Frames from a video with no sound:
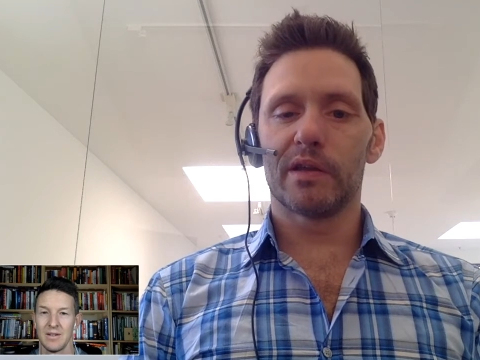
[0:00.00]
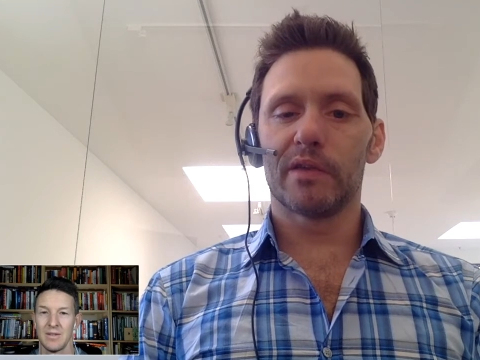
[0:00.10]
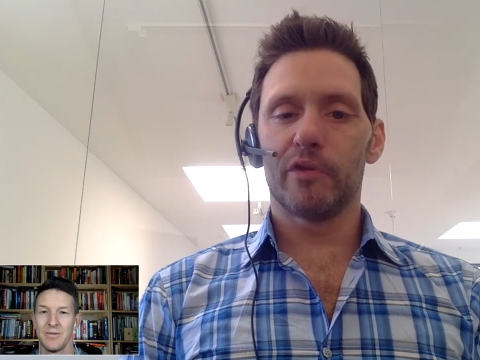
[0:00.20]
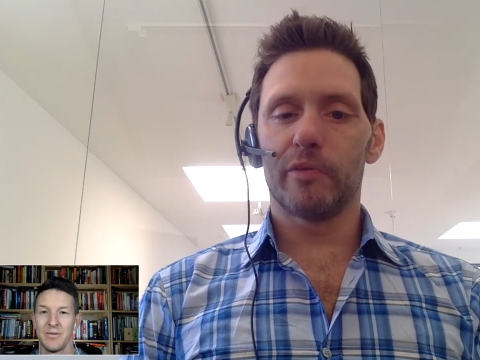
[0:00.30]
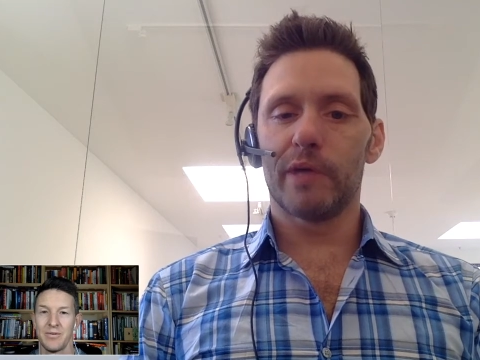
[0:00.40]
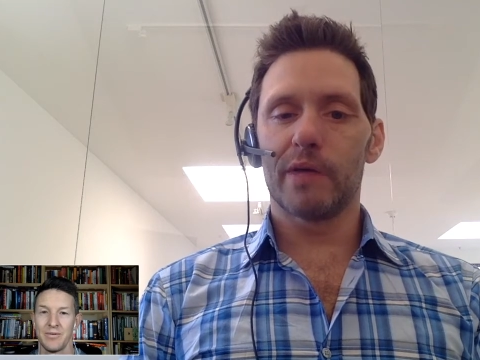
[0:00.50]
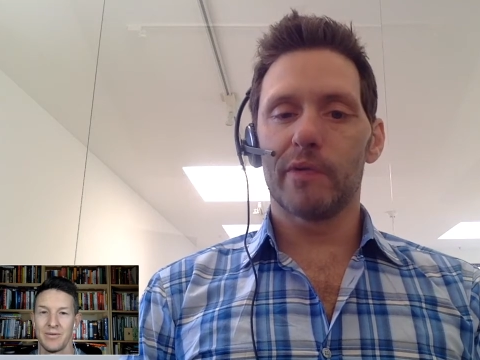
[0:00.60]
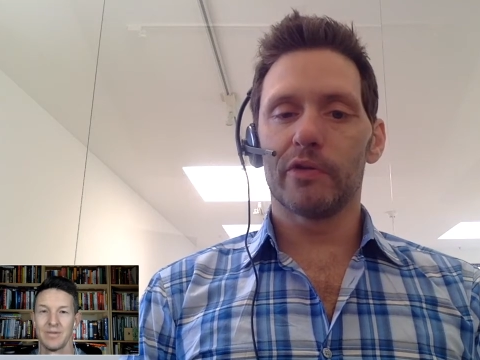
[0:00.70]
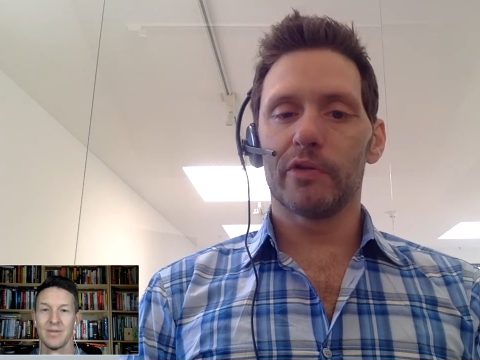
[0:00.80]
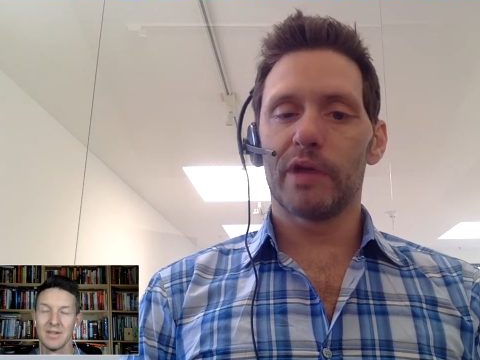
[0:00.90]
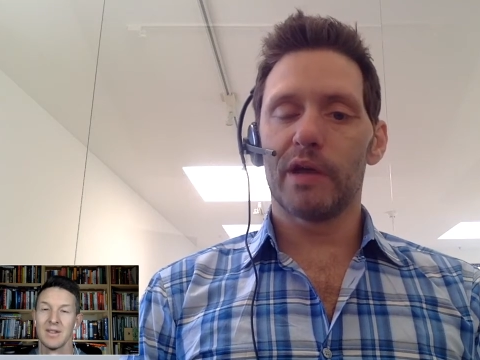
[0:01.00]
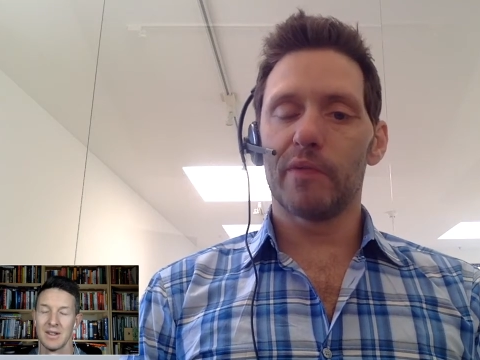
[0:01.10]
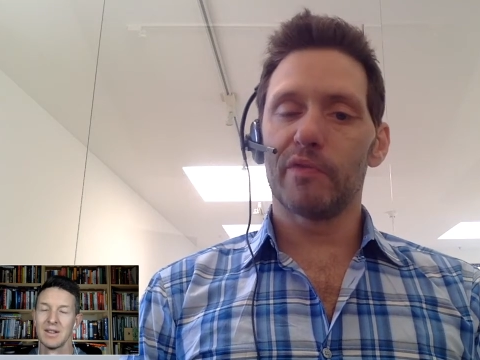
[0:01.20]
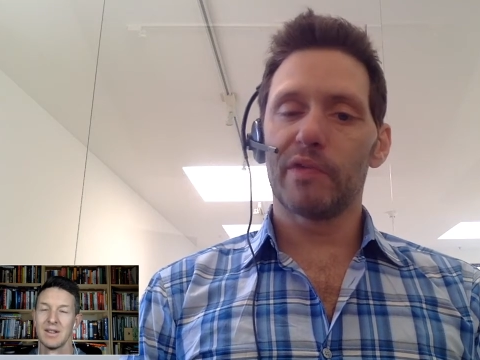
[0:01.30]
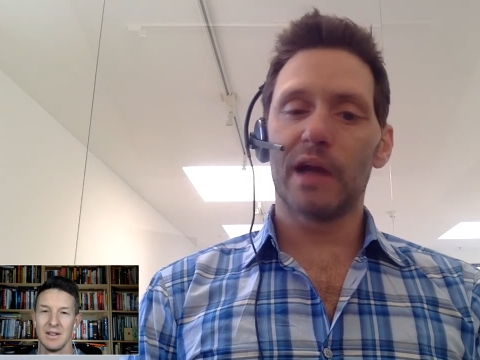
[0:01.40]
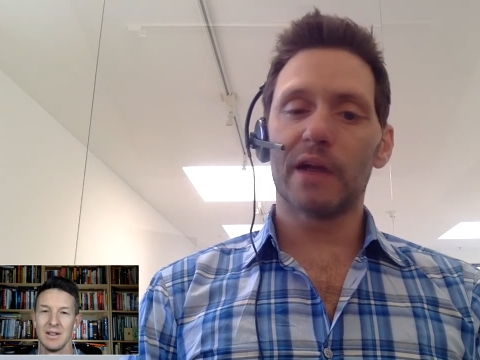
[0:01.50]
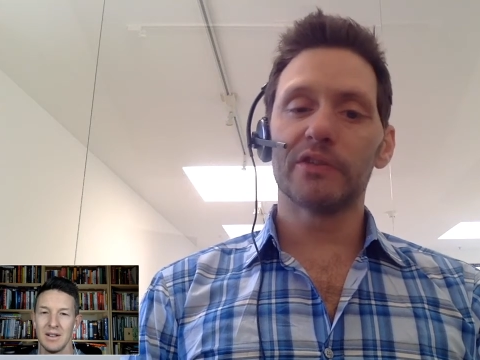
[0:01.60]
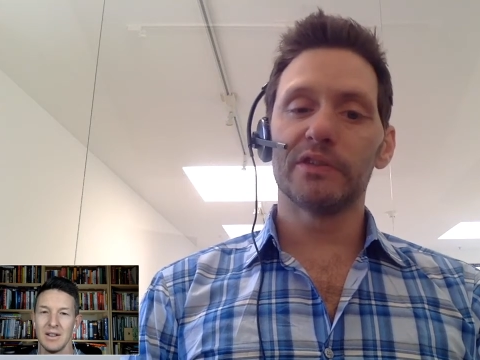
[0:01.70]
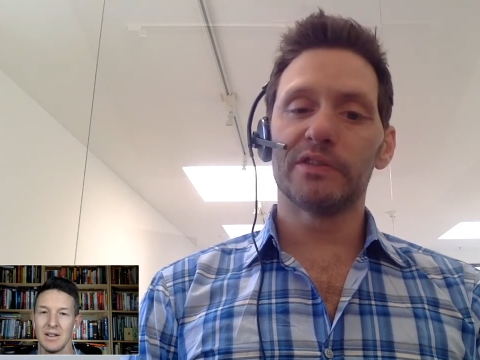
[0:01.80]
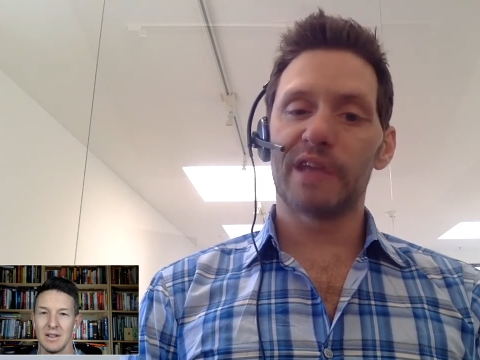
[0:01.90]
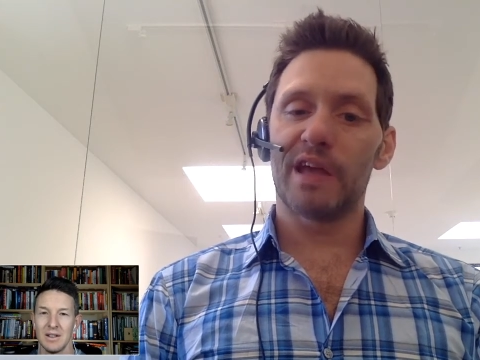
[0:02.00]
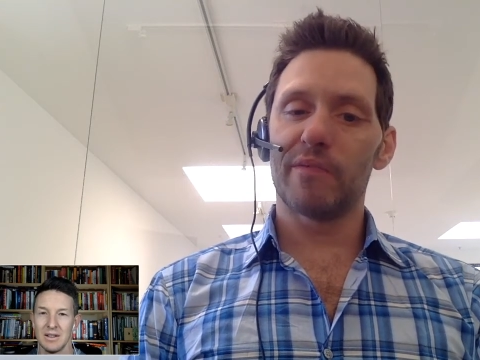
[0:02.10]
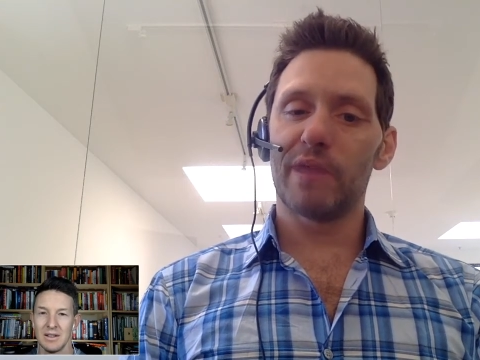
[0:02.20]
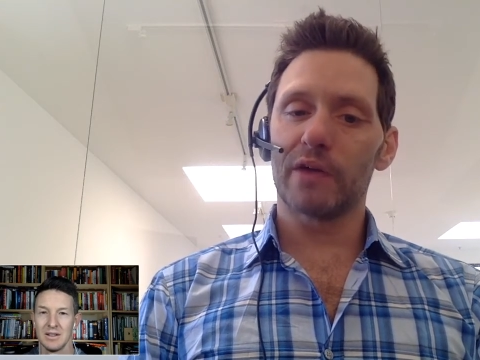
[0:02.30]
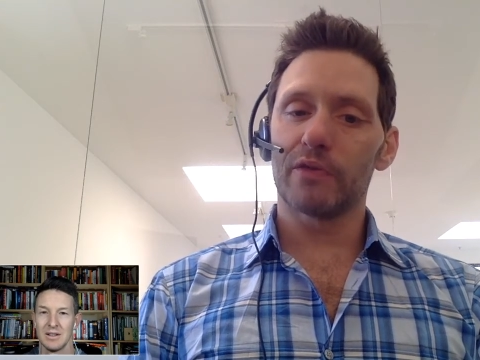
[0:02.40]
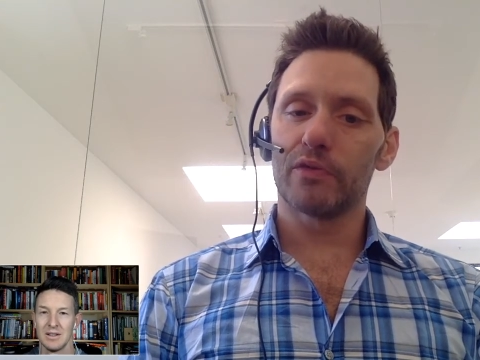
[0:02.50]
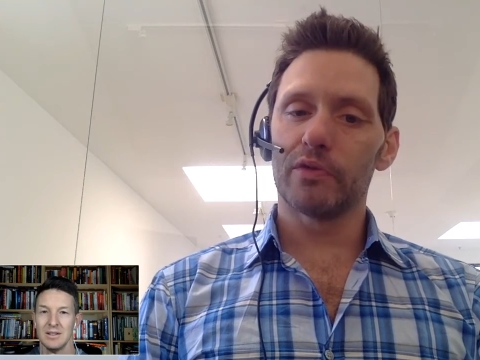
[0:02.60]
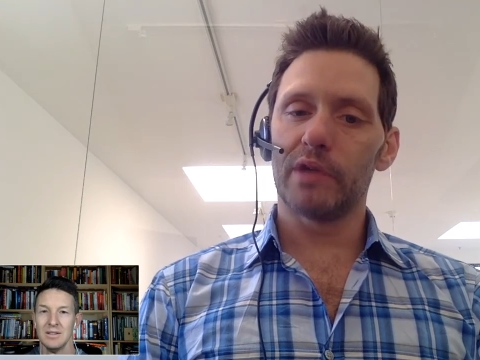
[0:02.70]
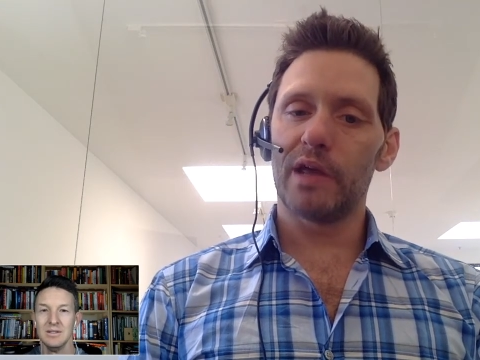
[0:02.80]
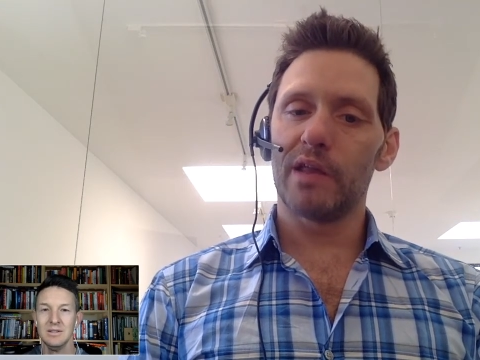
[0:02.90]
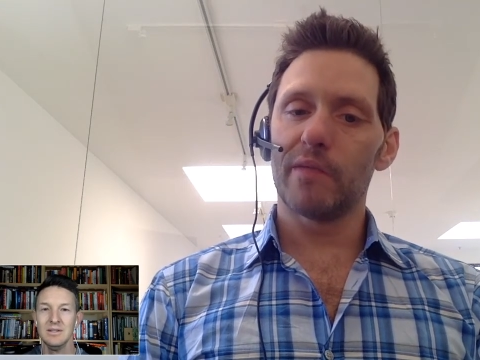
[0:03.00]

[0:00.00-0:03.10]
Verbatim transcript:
Speaker 1: and they feel bad about their day. But if they actually scan back through the day,